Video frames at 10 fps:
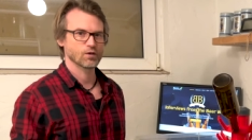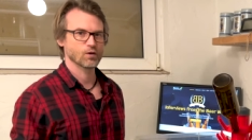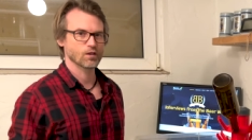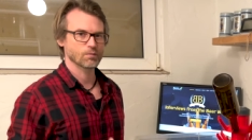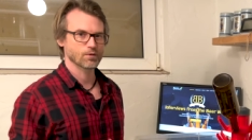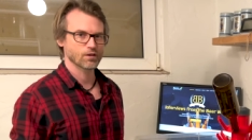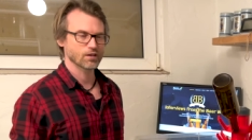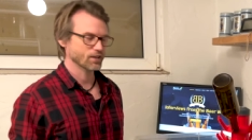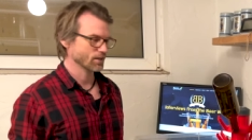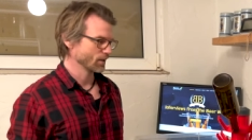all the
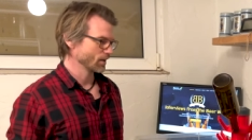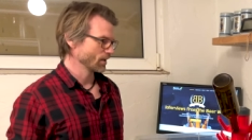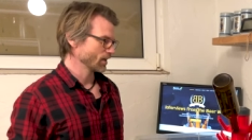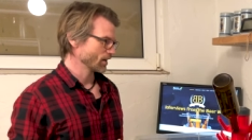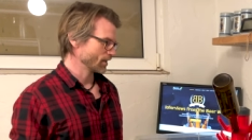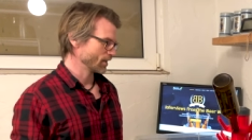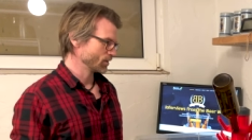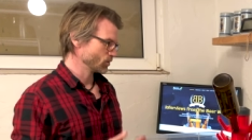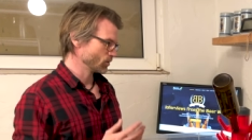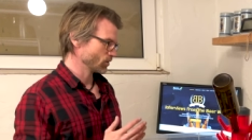bottling and I hate
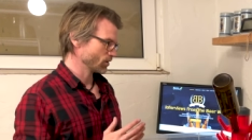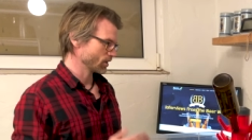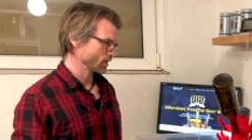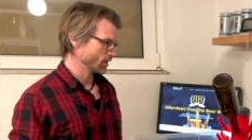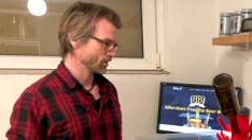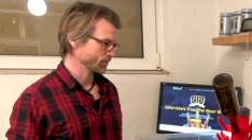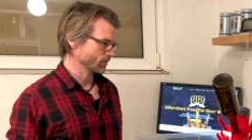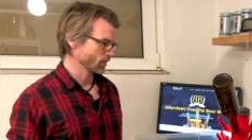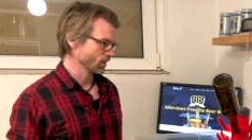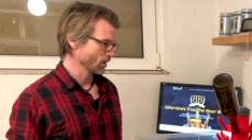doing all the cleaning.
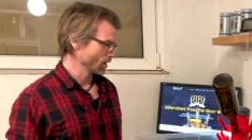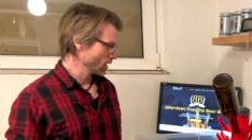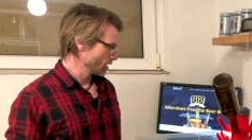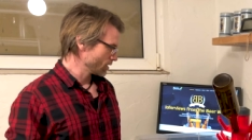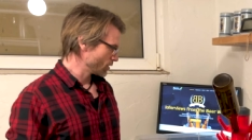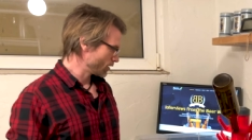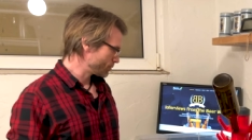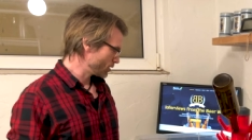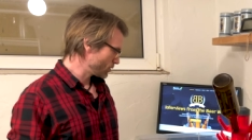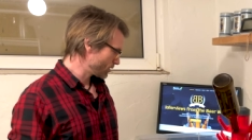So I've
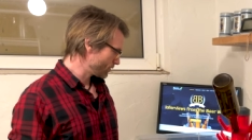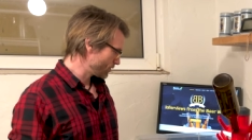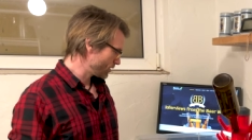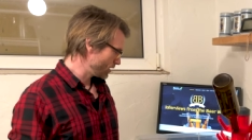been looking for the